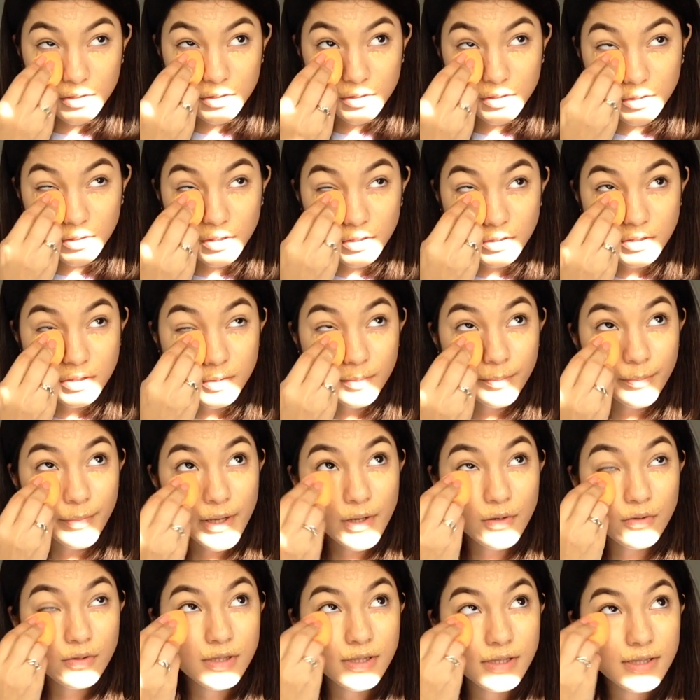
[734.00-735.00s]
Just
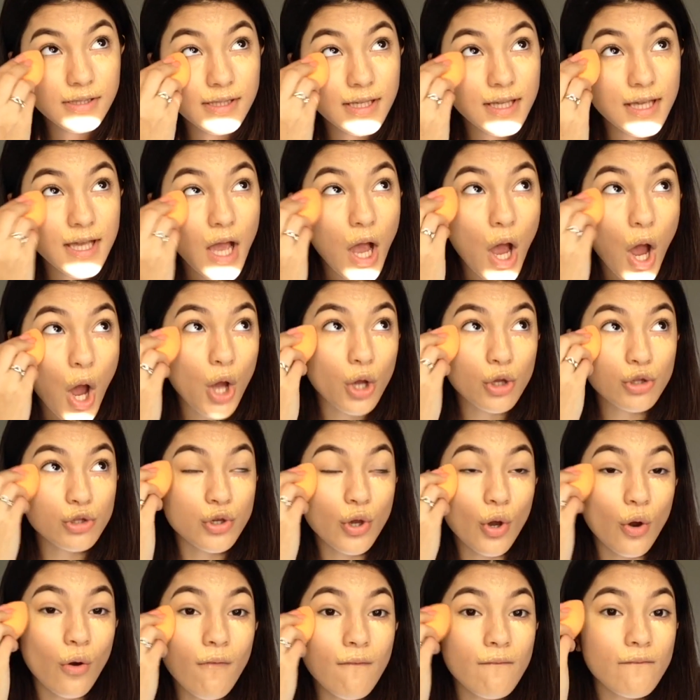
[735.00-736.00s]
bounce it on
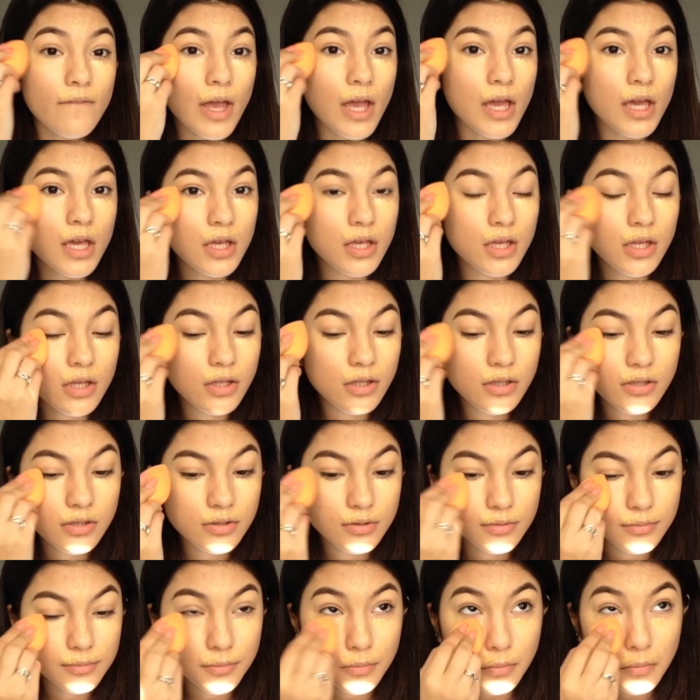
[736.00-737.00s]
your face.
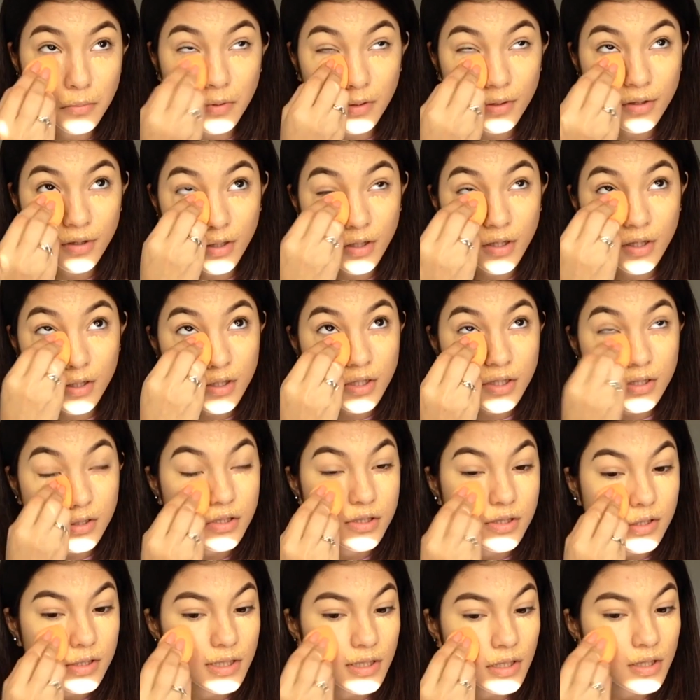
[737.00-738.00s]

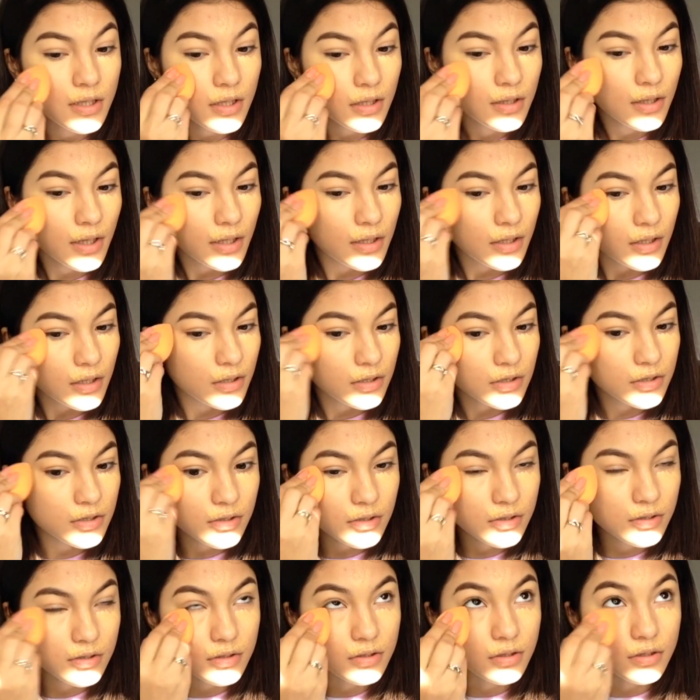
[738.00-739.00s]
See, like it
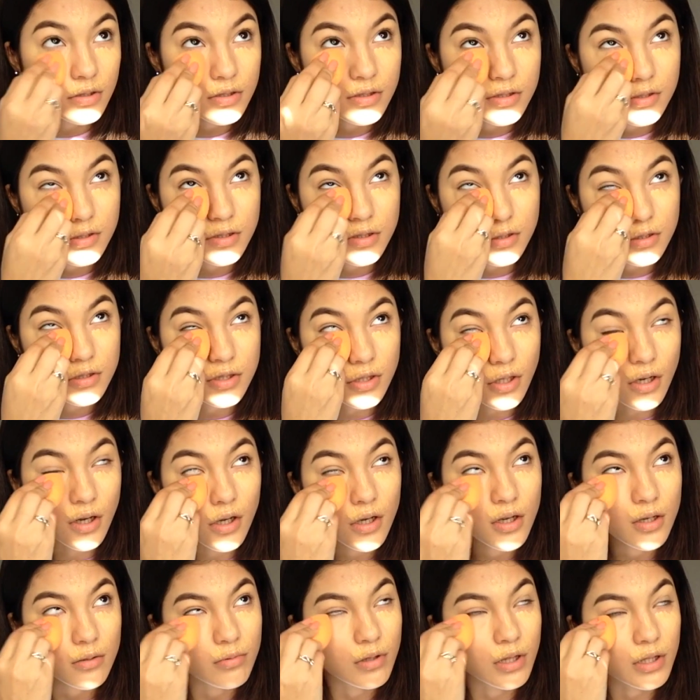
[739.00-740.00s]
just does the
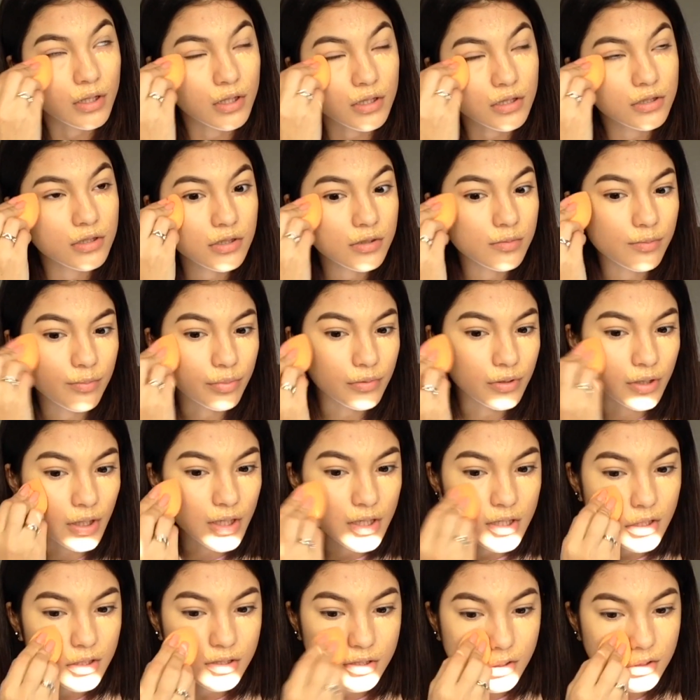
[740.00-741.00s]
job. Like it just
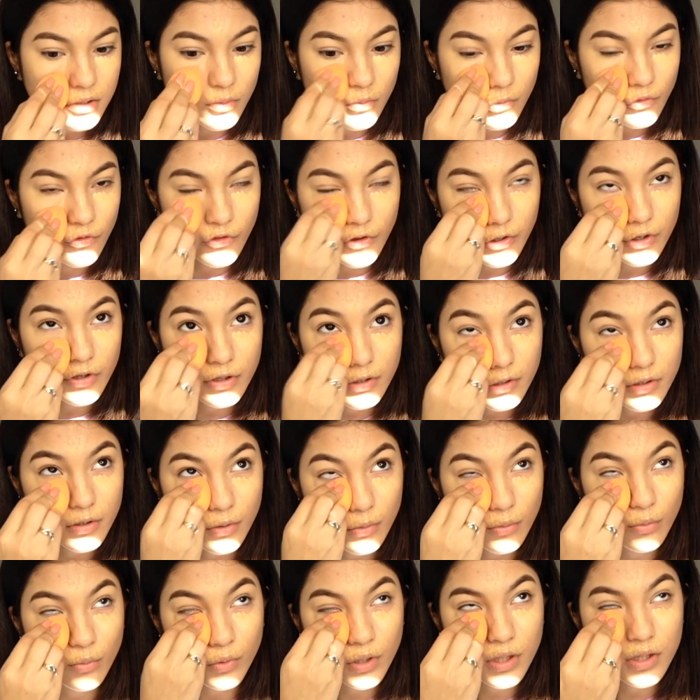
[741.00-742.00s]
blends very
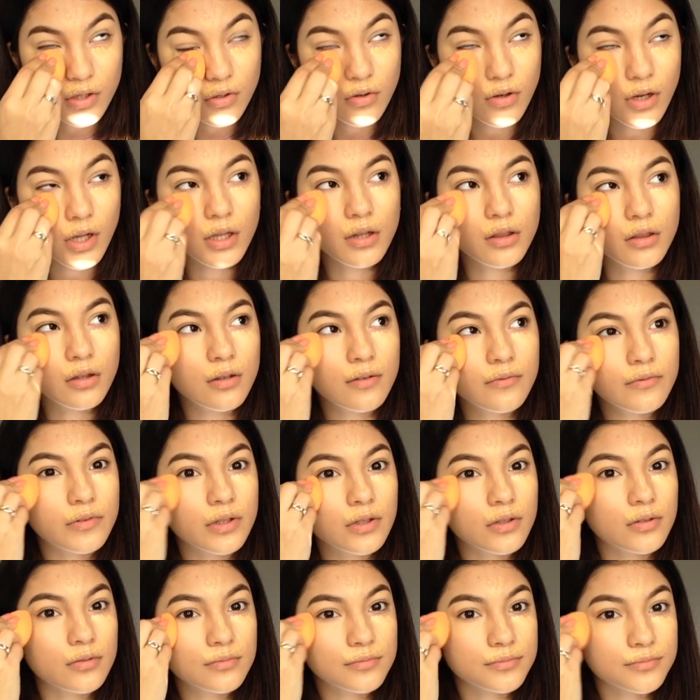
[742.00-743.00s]
well. I love
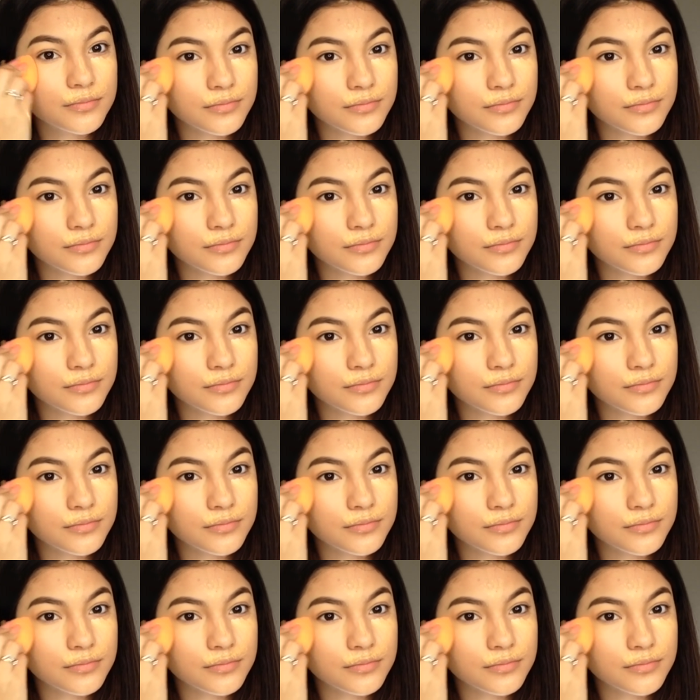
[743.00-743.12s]
it.